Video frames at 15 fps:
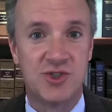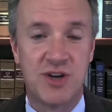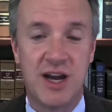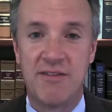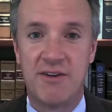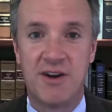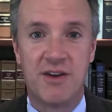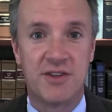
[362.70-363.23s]

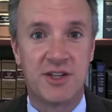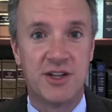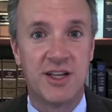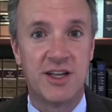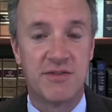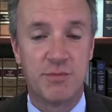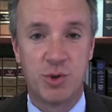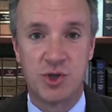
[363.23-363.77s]
driving off the
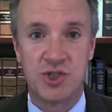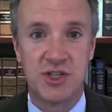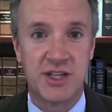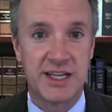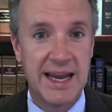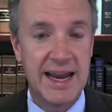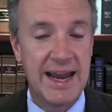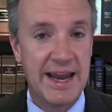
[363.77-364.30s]
cliff, pushing
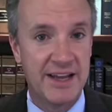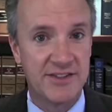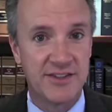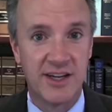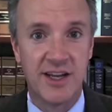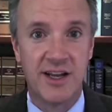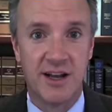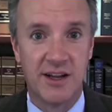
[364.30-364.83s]
the gas,
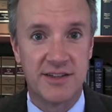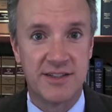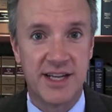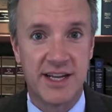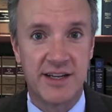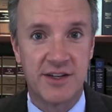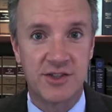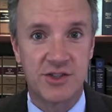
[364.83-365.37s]

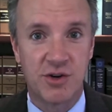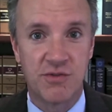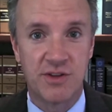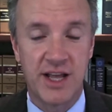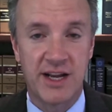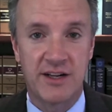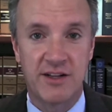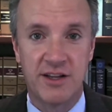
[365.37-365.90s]
taking us over
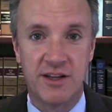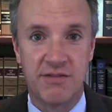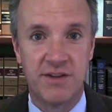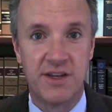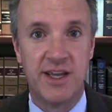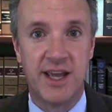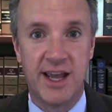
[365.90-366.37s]
that cliff.